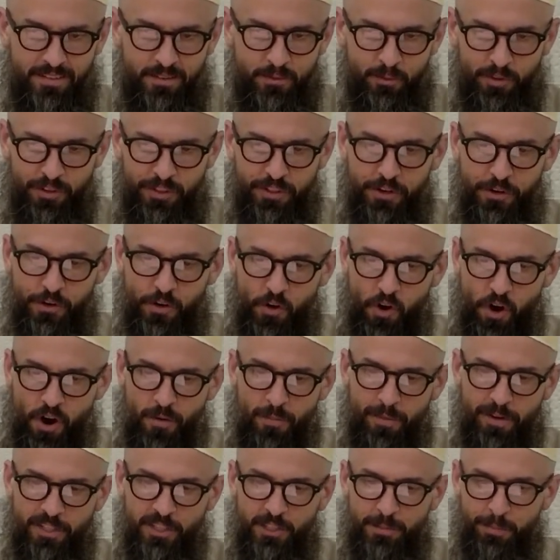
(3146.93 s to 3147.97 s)
with your
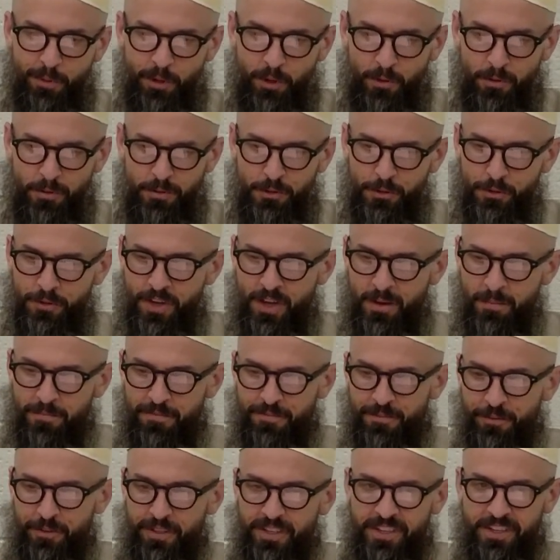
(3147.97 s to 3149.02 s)
arm exposed. You come
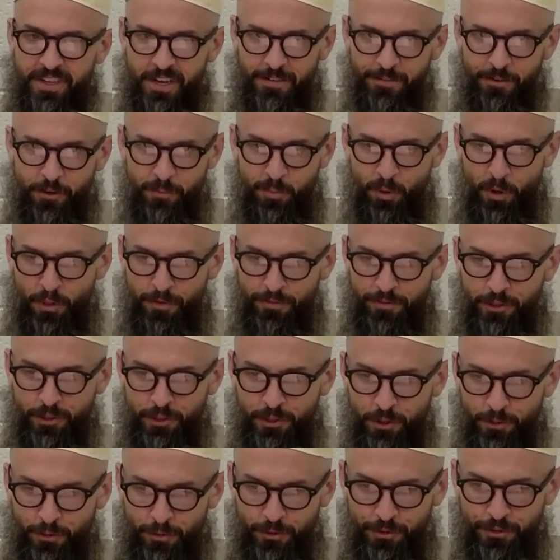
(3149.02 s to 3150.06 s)
fully covered. Both of your
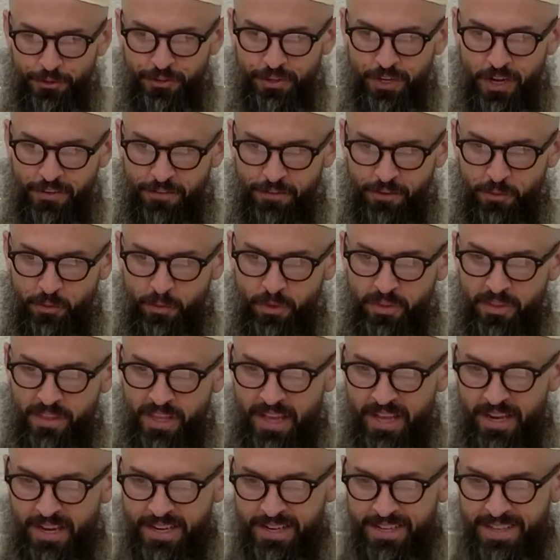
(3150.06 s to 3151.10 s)
shoulders are covered with
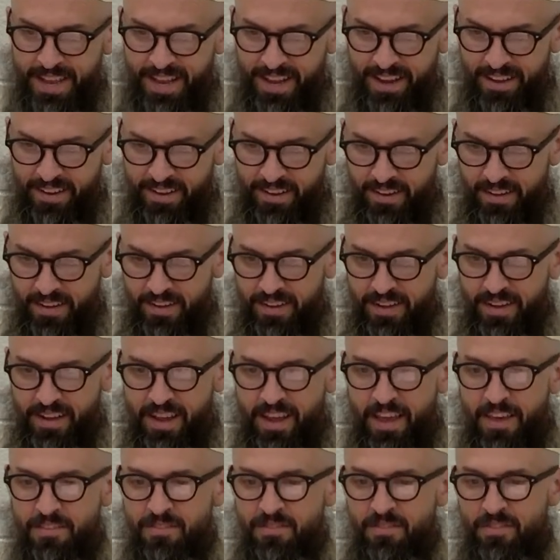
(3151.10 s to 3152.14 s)
that ridat.
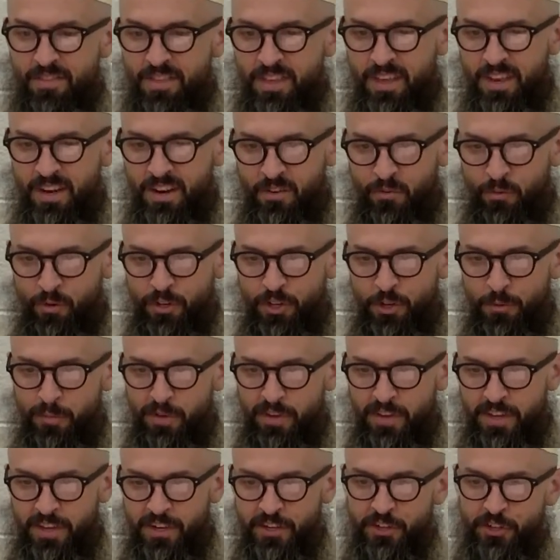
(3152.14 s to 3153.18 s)
And then when you
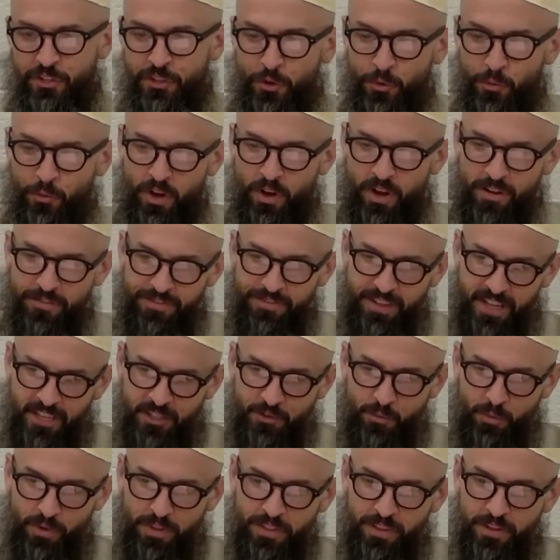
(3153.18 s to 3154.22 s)
begin your tawaf,
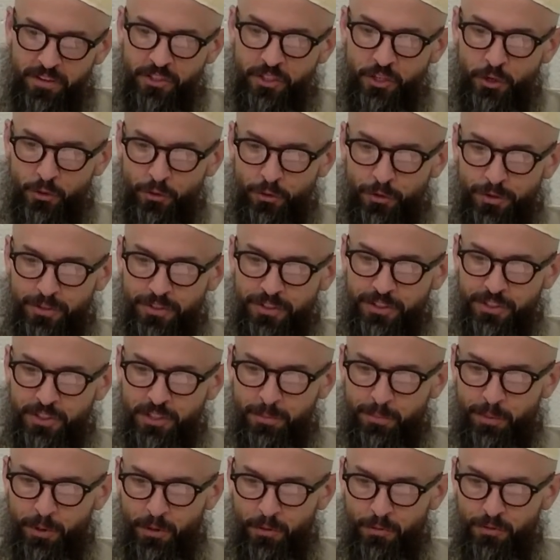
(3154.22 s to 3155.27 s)
that's when the shoulder is
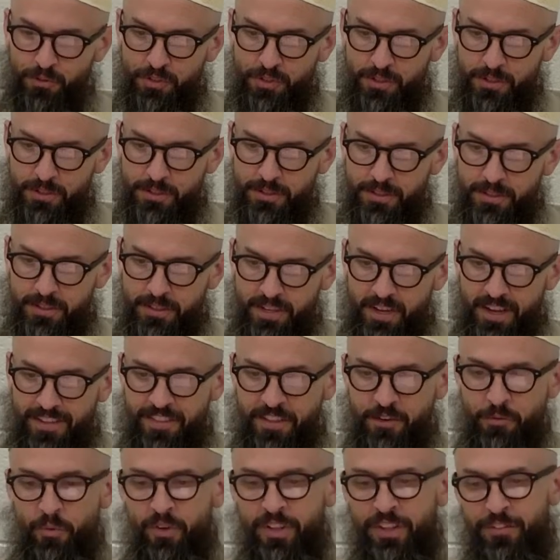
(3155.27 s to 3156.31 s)
exposed.
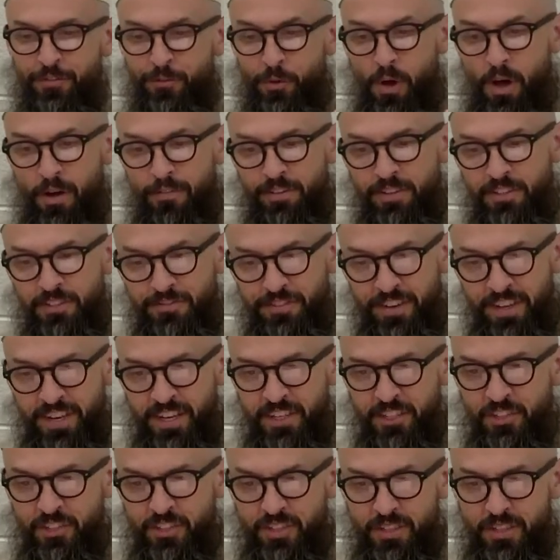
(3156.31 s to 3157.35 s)
And then when the tawaf is
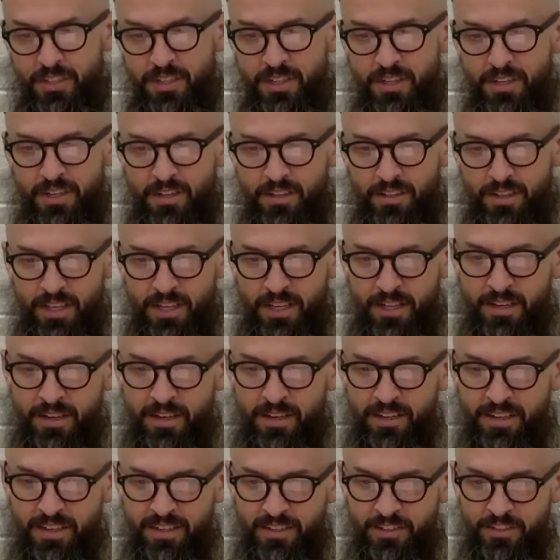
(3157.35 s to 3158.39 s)
finished, then
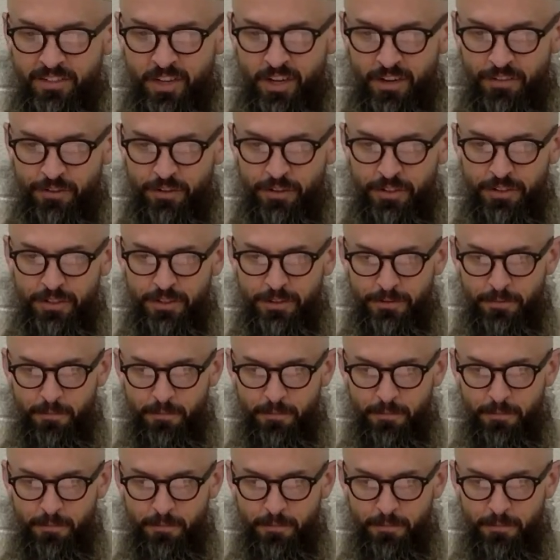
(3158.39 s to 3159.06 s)
it is covered.